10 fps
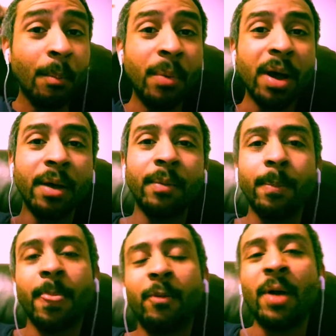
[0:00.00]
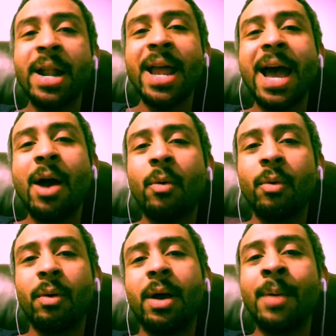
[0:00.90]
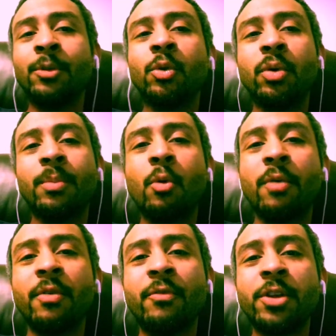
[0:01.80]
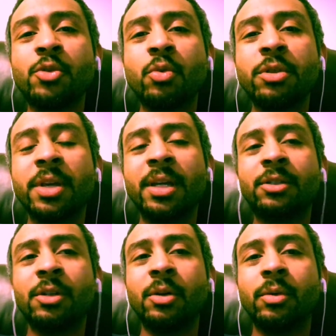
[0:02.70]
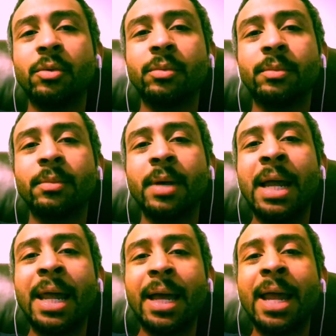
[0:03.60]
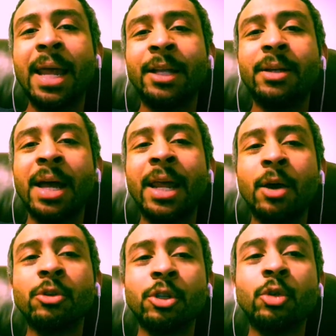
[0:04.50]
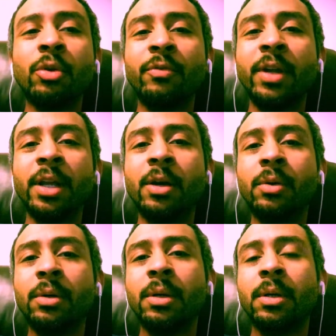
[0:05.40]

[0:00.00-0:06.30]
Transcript: But right now, I'm doing more of a visual thing, so I like I like I like also doing video.